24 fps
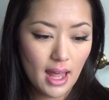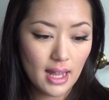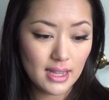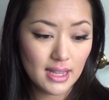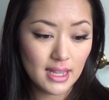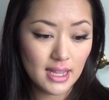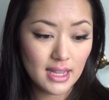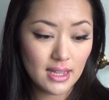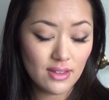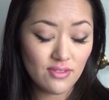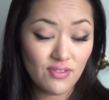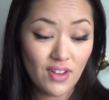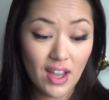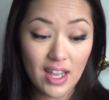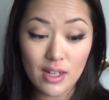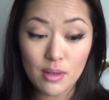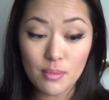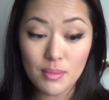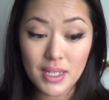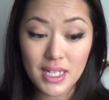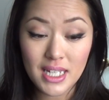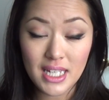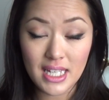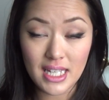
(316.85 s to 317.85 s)

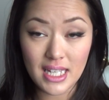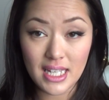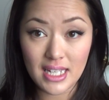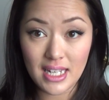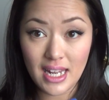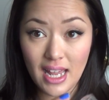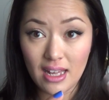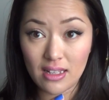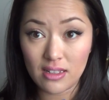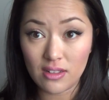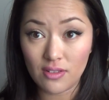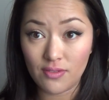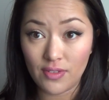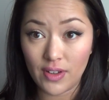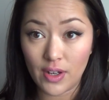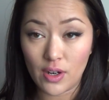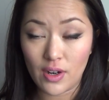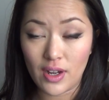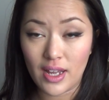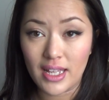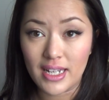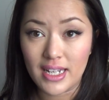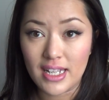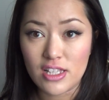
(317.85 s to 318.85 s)
vitamin E and aloe
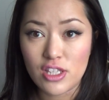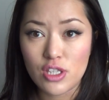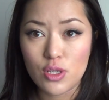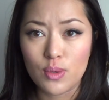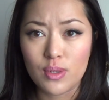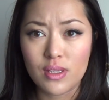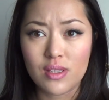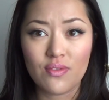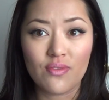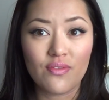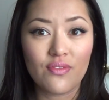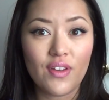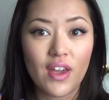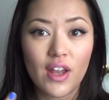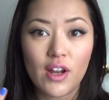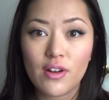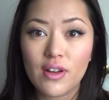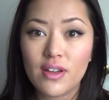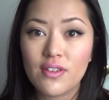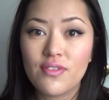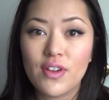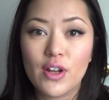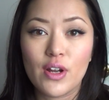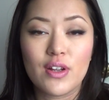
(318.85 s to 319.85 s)
vera in it, so it's
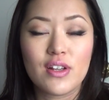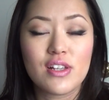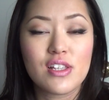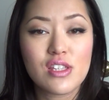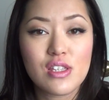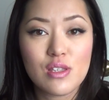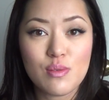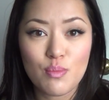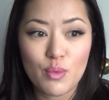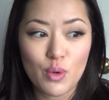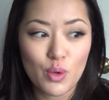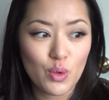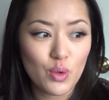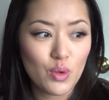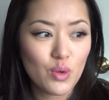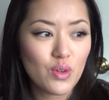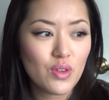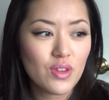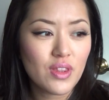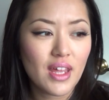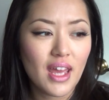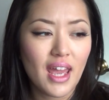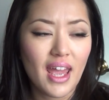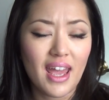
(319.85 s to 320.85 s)
very, very
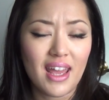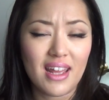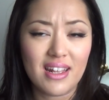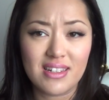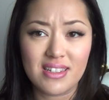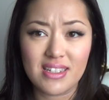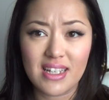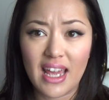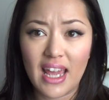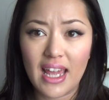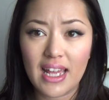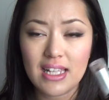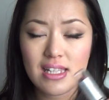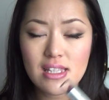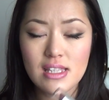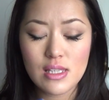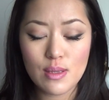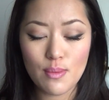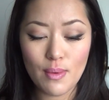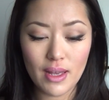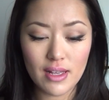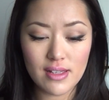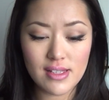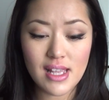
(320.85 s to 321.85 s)
smooth, and it
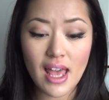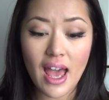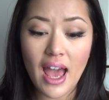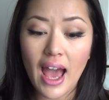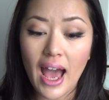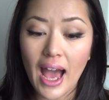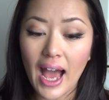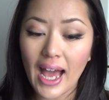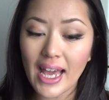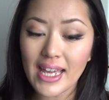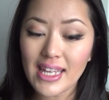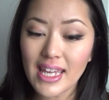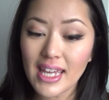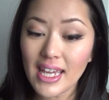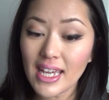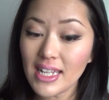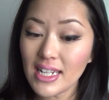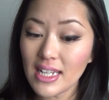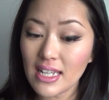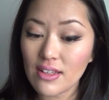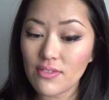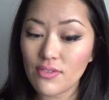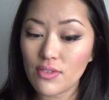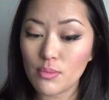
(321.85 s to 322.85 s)
smells, I
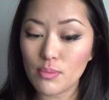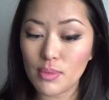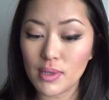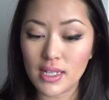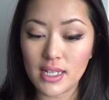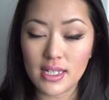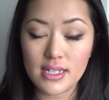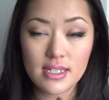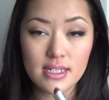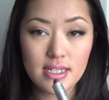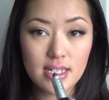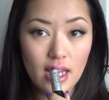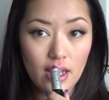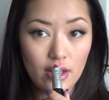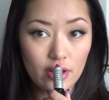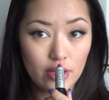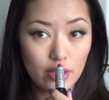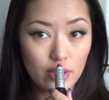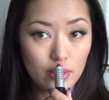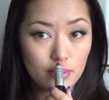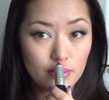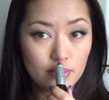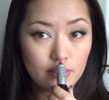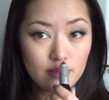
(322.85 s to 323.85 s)
can't even begin to tell
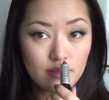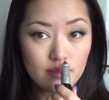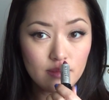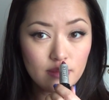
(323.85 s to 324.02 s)
you